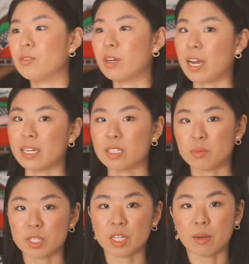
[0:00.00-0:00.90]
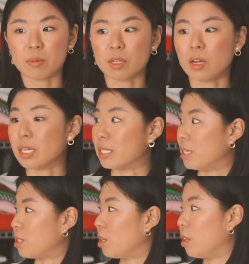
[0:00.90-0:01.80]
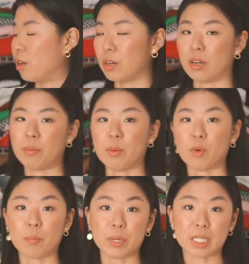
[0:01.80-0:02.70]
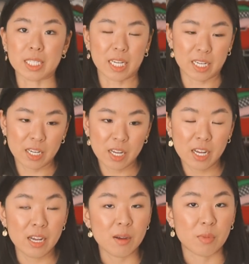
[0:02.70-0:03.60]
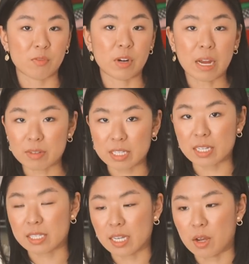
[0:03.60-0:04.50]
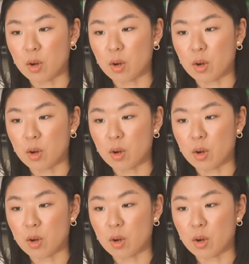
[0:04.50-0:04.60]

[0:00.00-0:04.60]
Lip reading: kind of switching up the closet to look a bit more built in. But for now, it's gonna stay